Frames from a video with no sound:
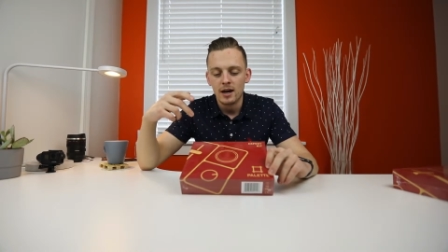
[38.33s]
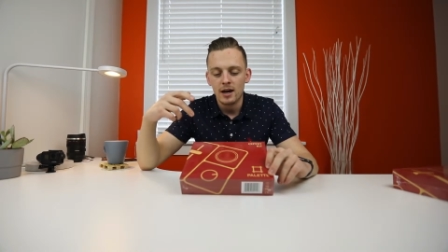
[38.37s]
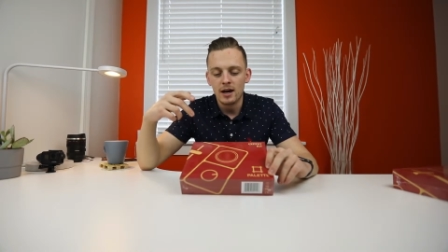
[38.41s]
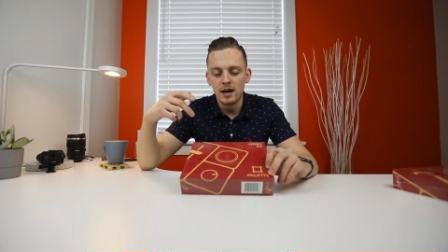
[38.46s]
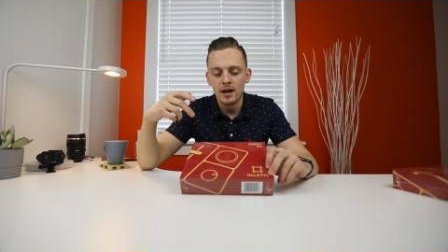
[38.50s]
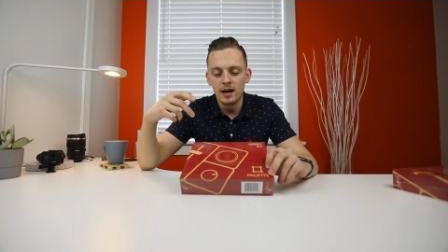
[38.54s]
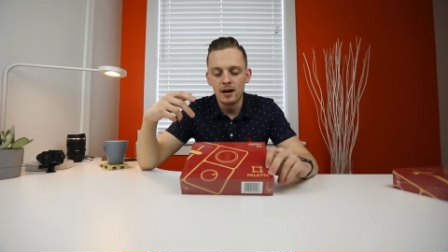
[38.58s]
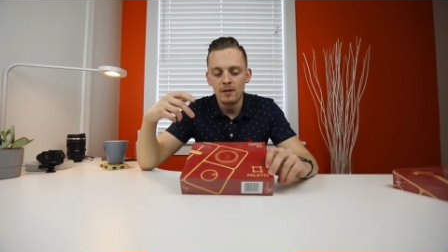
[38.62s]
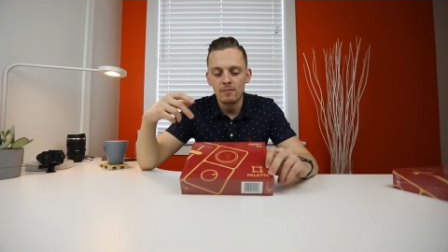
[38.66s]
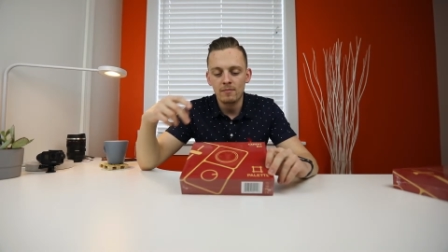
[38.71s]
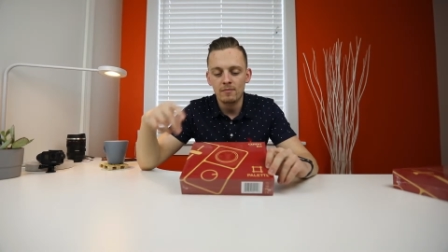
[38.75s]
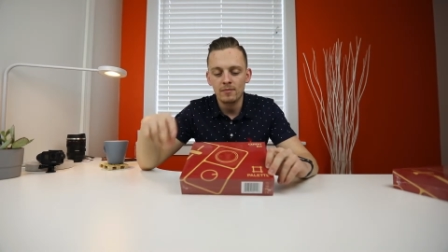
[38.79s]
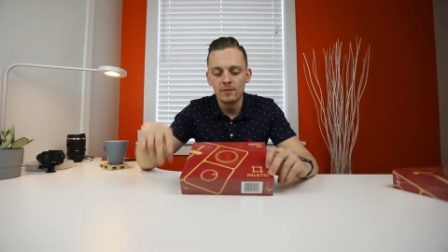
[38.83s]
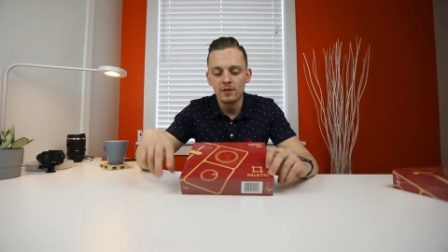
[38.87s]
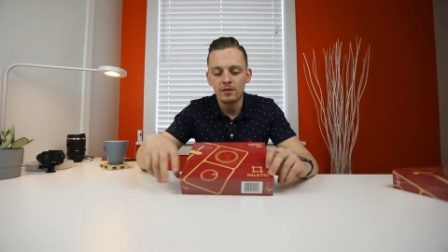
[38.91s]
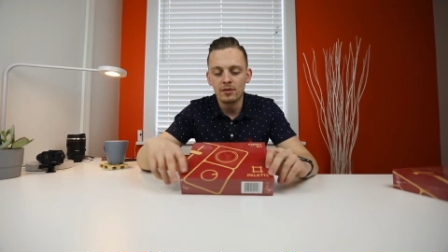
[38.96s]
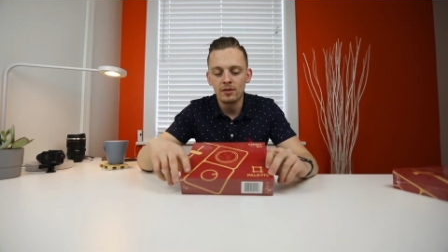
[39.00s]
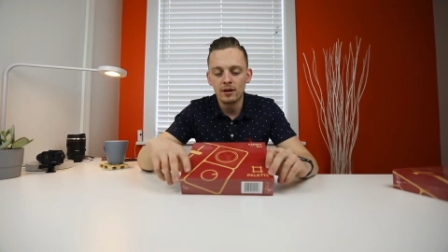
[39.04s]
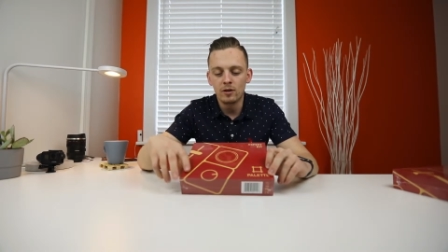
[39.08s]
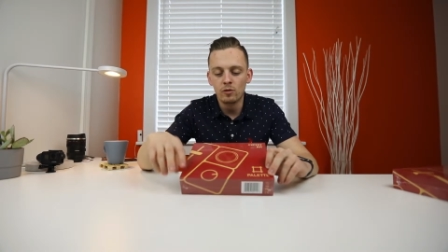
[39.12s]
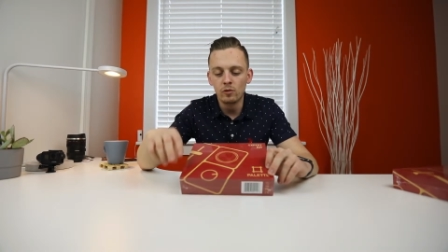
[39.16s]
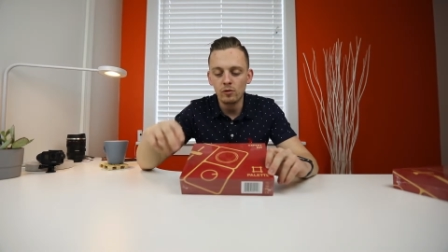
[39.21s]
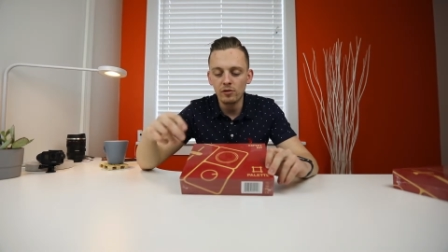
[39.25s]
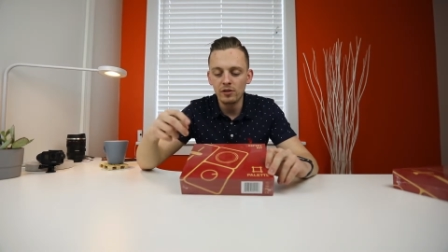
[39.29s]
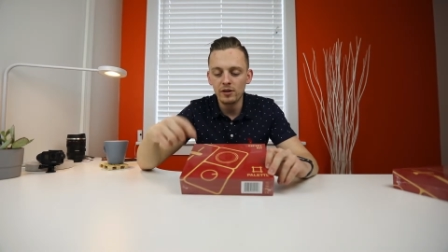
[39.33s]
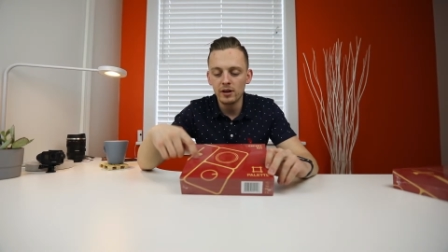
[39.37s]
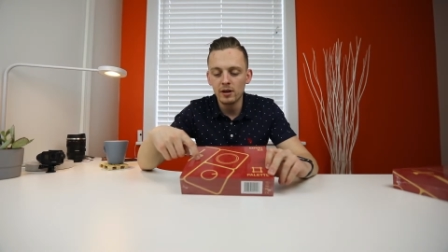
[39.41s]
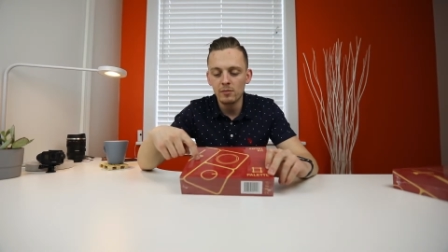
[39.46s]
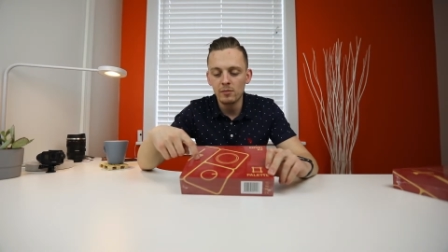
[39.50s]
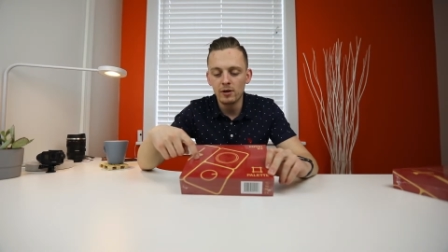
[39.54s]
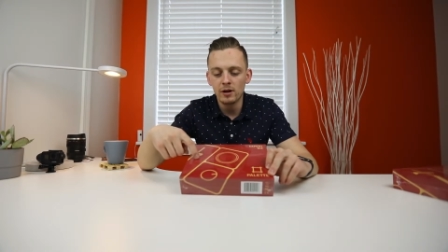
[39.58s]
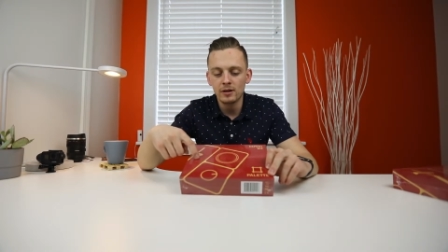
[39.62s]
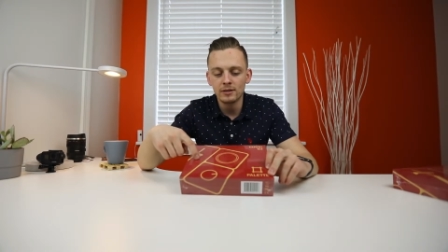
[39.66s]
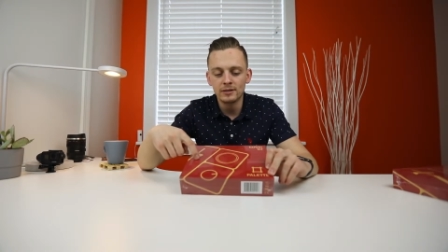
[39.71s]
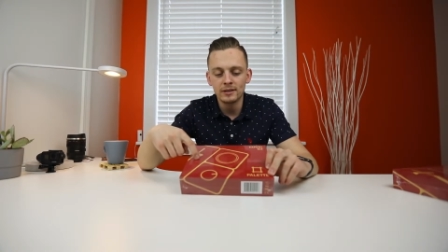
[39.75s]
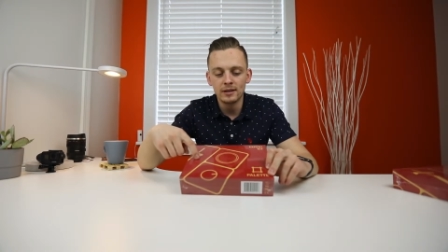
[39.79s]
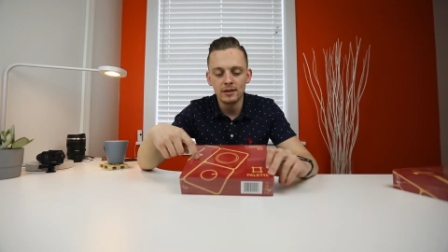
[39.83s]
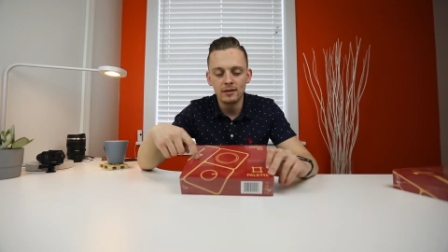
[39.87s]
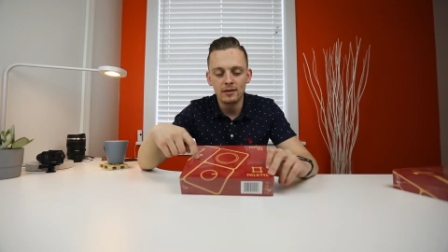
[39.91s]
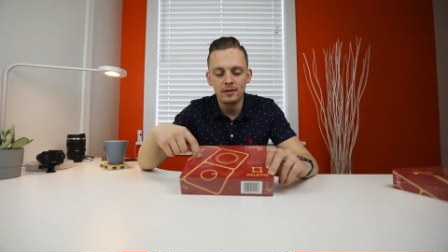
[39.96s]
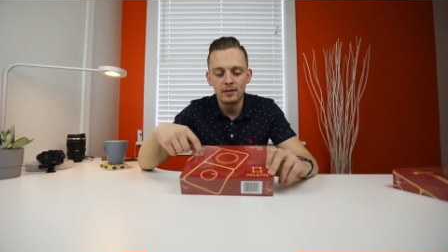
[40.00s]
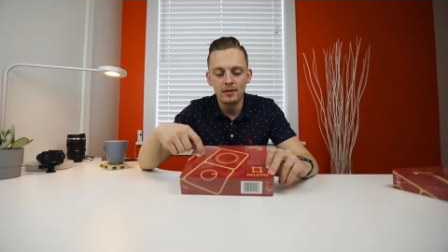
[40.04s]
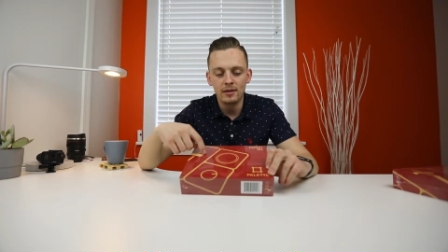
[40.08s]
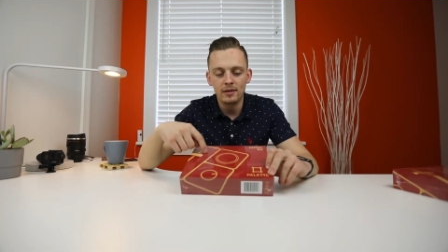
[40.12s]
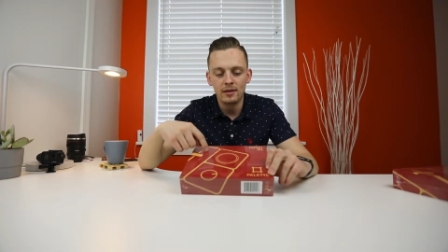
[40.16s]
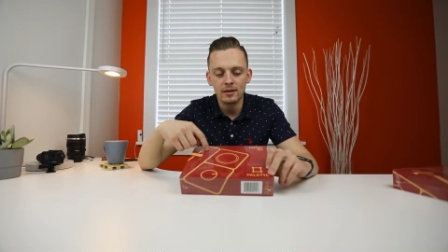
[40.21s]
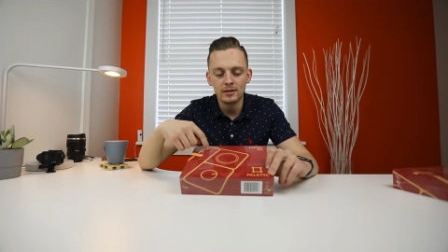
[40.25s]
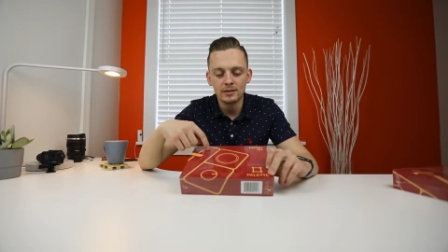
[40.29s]
the cool thing about
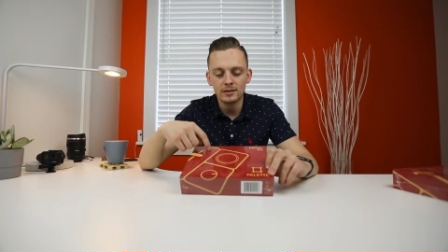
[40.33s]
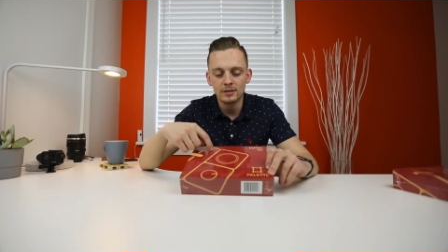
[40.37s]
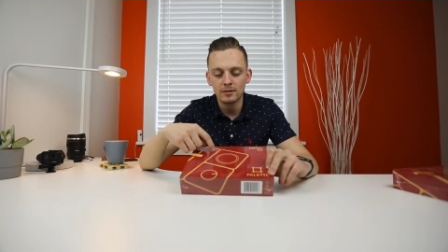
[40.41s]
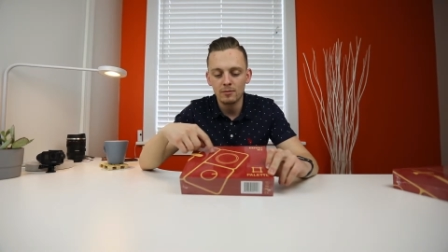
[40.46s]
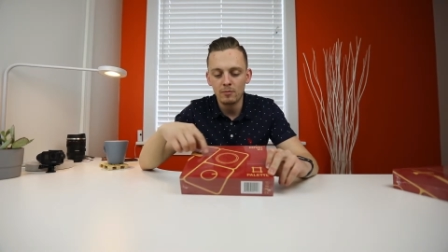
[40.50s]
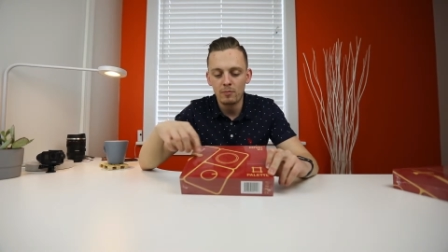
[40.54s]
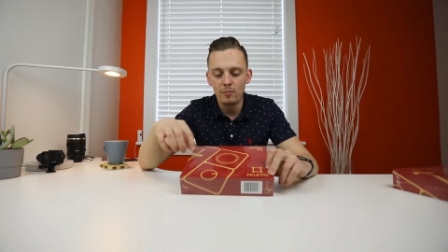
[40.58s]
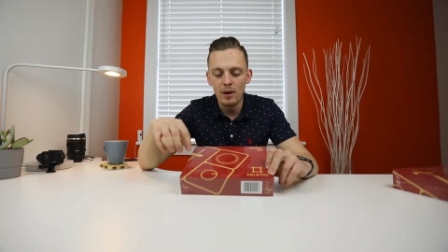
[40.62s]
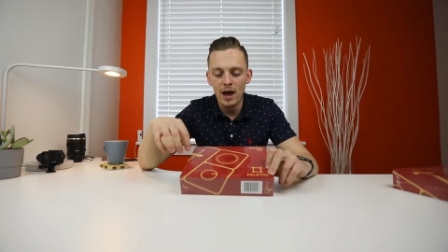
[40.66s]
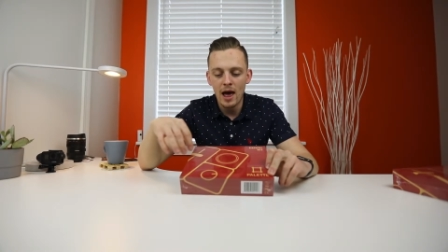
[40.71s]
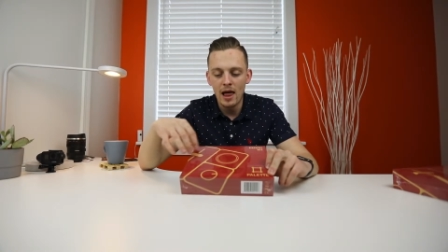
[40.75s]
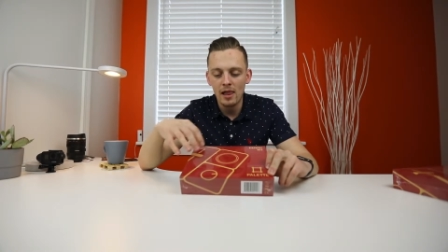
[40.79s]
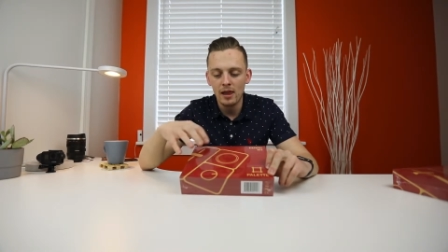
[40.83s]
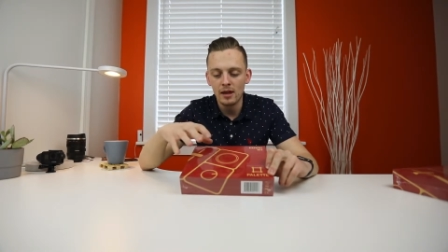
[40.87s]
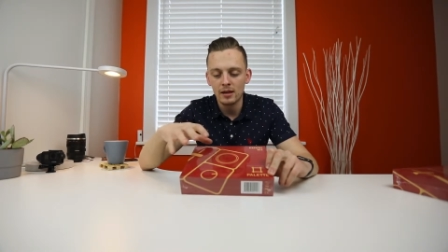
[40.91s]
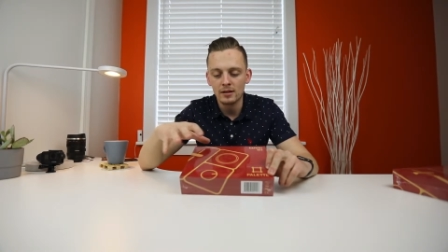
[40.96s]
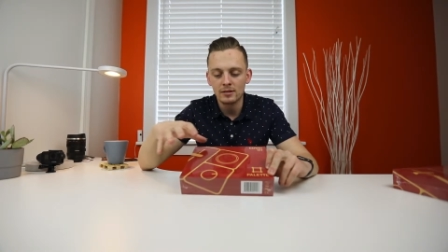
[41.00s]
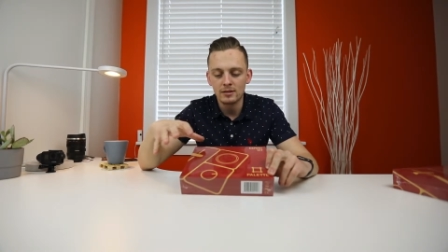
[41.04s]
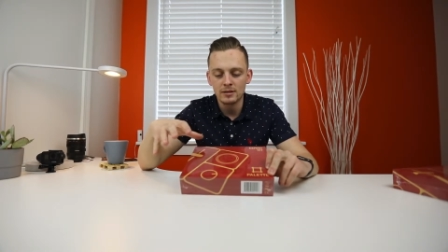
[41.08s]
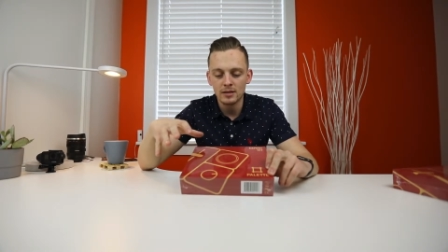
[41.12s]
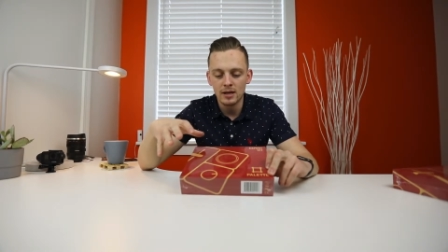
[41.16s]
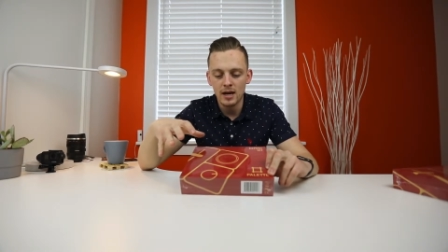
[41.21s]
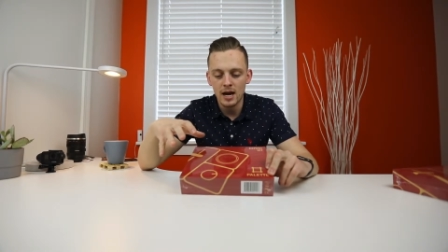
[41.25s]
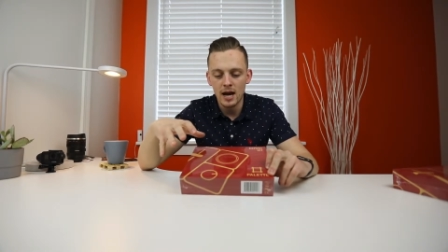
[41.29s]
this palette,